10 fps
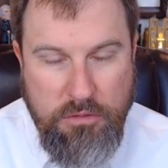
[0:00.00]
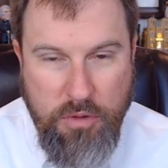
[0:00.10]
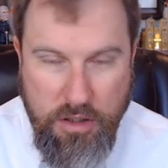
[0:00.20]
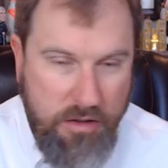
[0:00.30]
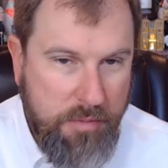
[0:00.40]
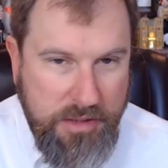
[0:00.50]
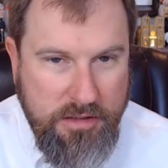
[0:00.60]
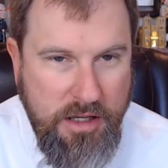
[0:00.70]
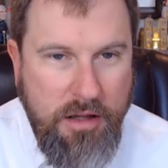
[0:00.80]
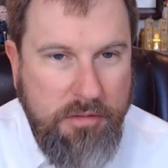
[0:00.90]
Well, I
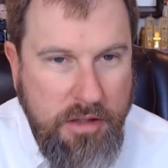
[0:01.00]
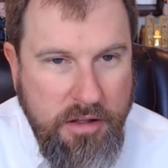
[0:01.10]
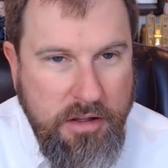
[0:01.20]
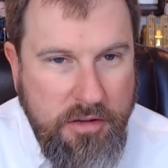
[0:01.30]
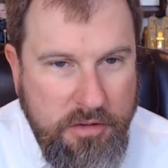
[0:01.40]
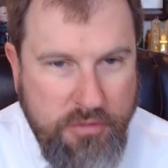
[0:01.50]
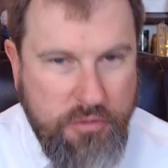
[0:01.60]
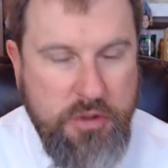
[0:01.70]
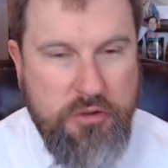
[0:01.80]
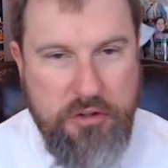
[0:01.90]
mean, yeah.
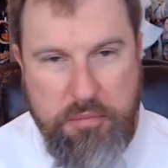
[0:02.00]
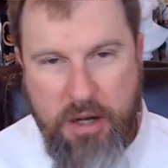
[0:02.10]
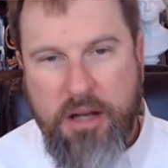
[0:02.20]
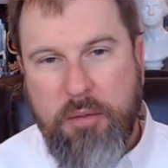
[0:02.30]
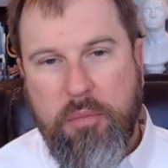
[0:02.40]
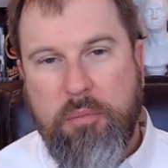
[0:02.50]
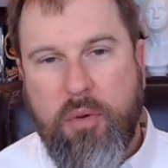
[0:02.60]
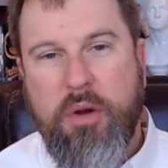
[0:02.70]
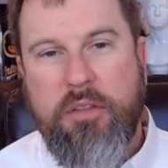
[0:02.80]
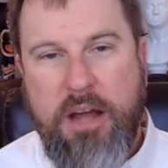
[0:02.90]
So he's, he's bringing up a
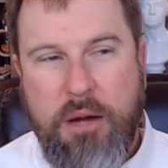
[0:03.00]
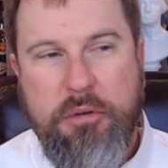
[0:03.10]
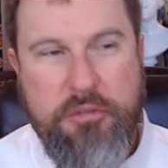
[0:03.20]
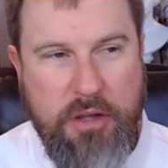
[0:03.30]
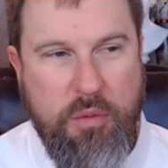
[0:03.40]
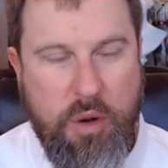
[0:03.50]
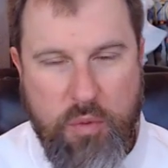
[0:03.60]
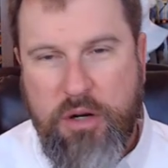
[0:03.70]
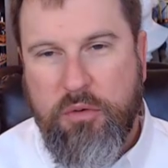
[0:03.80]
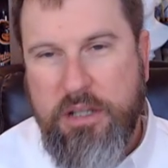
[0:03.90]
point that I would say, well,
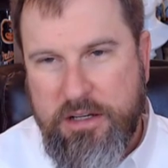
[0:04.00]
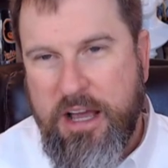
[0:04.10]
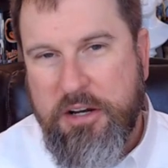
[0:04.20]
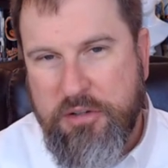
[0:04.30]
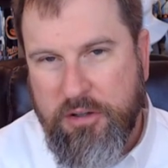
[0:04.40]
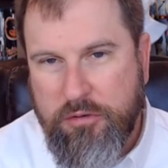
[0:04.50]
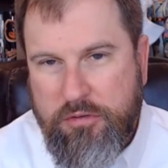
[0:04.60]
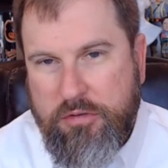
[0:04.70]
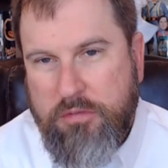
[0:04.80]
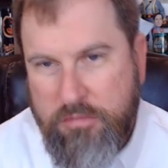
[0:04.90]
we don't need
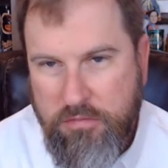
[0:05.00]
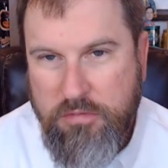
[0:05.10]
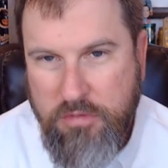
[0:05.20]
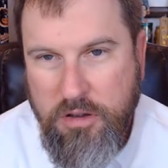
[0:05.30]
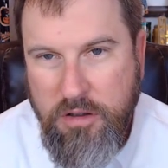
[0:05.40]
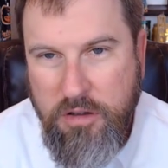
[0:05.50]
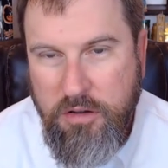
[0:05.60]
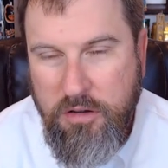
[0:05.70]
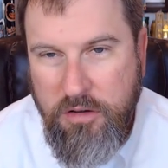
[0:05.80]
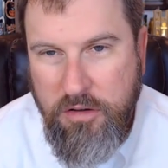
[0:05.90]
nationalists.
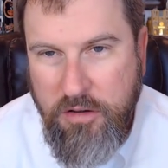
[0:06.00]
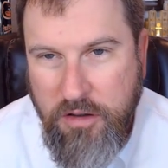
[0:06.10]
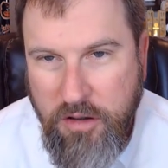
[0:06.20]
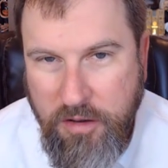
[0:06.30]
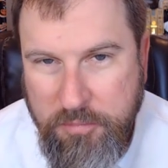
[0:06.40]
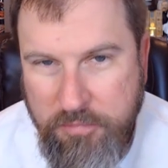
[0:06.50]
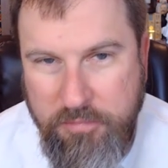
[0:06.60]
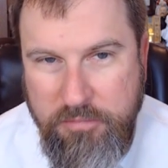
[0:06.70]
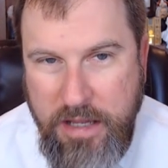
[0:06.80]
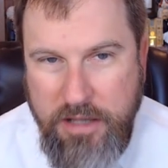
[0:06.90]
Uh,
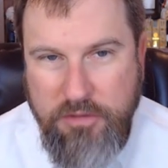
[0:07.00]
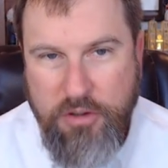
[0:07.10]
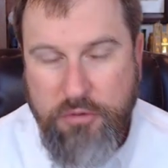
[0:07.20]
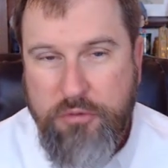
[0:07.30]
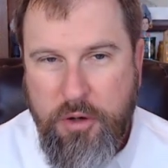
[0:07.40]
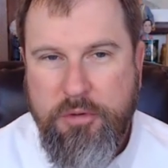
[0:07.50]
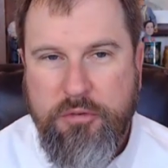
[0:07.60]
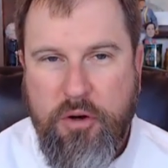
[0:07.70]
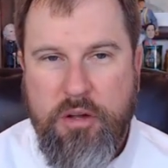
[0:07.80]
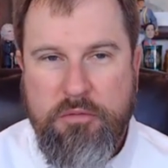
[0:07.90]
and
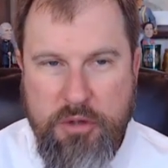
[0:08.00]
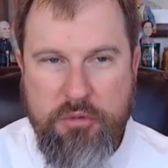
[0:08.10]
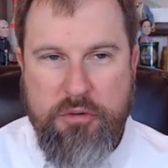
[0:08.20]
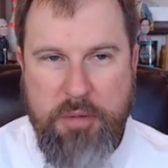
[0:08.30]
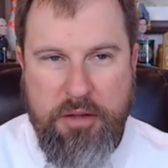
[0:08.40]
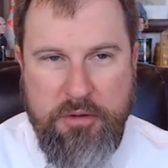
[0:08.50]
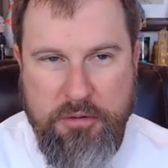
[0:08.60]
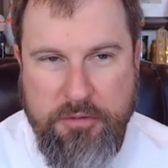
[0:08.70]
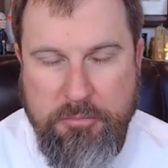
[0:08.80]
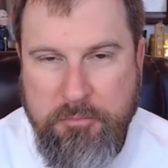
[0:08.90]
conservatives are confused about
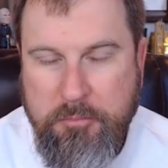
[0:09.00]
this.